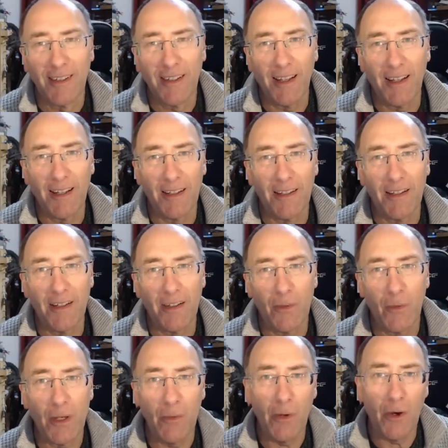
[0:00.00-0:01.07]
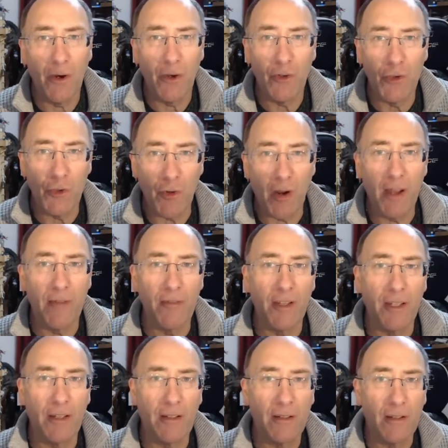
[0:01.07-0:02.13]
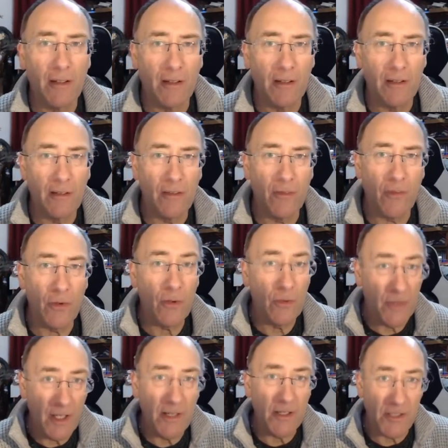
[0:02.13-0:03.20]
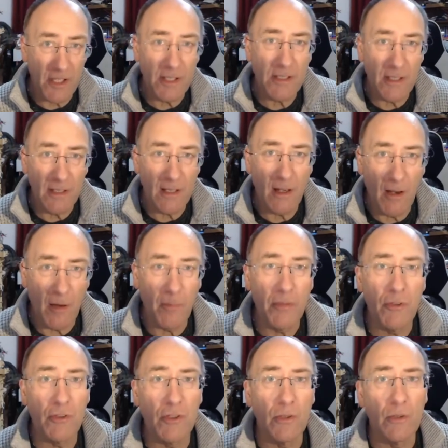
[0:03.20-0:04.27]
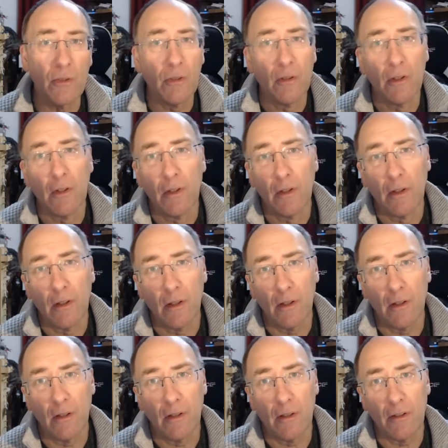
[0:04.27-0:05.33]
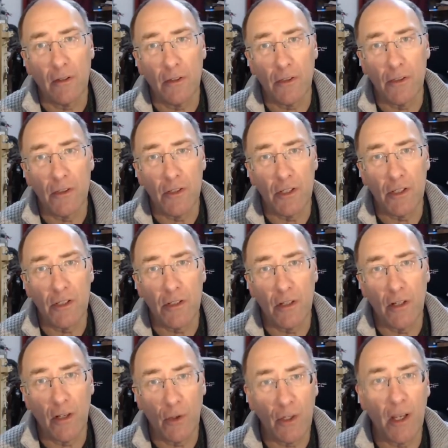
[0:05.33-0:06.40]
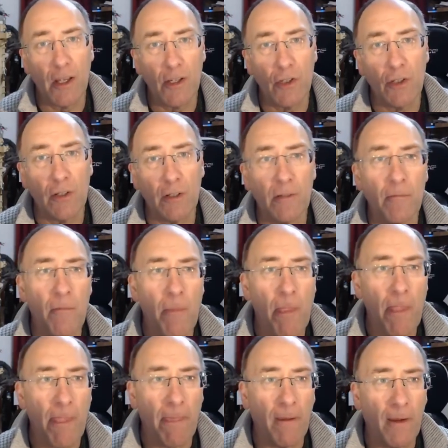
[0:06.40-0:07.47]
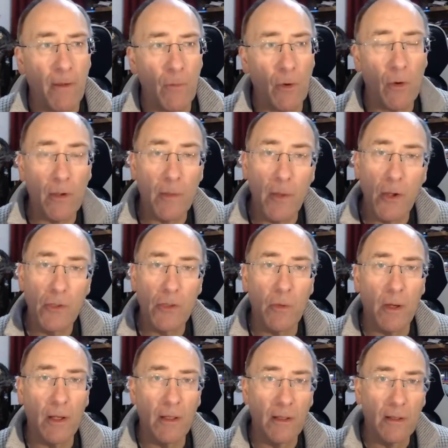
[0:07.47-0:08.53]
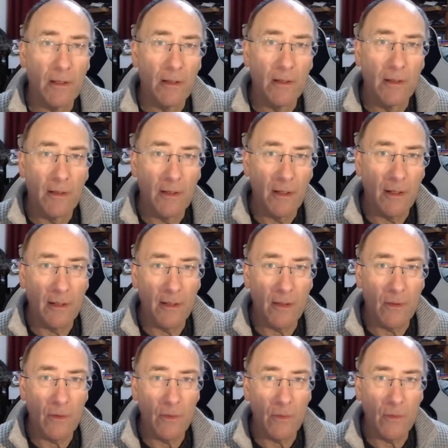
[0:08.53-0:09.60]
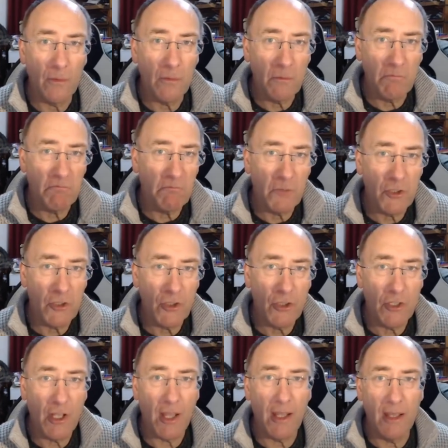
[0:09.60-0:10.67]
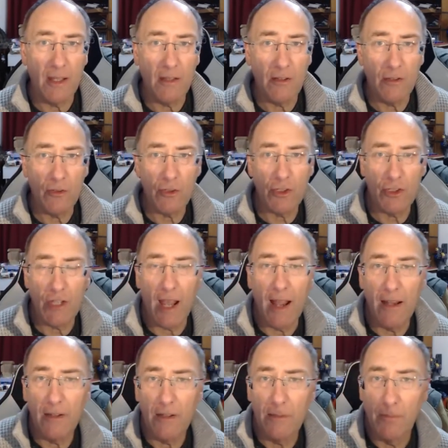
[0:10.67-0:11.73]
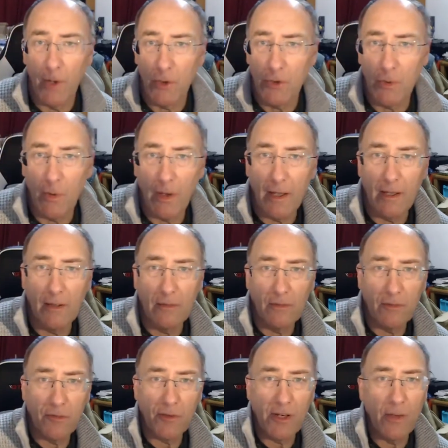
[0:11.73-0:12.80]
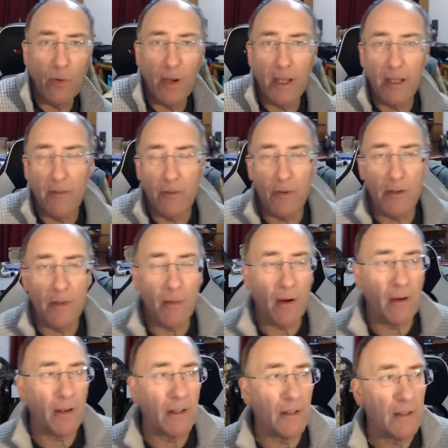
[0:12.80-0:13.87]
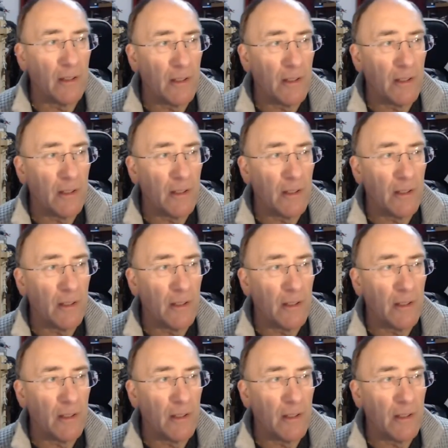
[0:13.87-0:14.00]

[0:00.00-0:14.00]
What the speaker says: And we were driving through the inner city up to this location, and we're on the motorway, and it was just a standard motorway, freeway if you're in America.